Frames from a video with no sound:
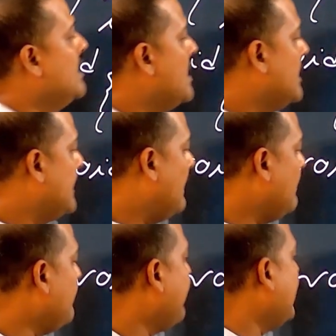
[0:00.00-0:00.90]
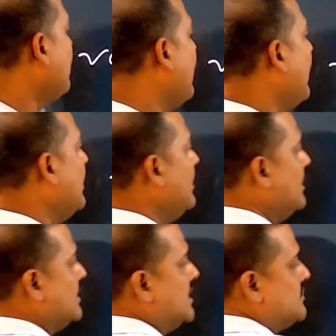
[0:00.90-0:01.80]
Now if I call
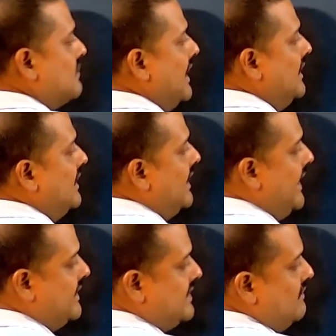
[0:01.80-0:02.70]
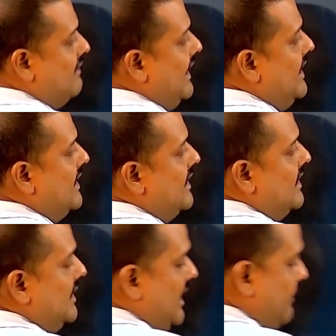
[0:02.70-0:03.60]
this one x and y,
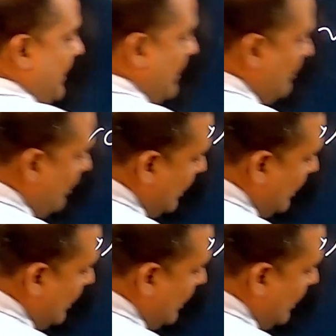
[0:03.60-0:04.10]
if I call